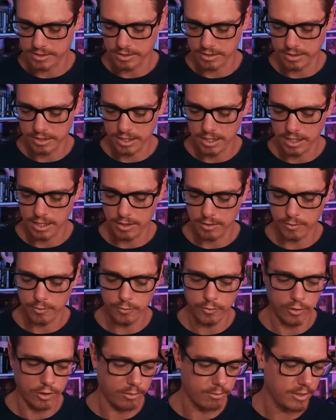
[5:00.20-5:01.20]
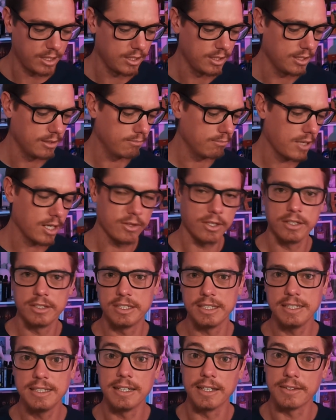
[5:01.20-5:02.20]
there from Mother
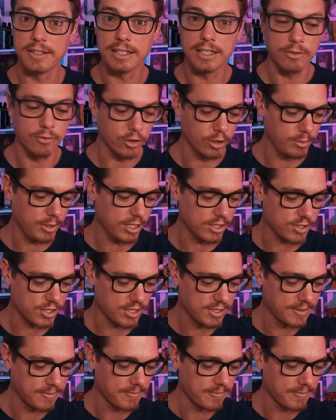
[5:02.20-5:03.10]
Dear. Thank you very much.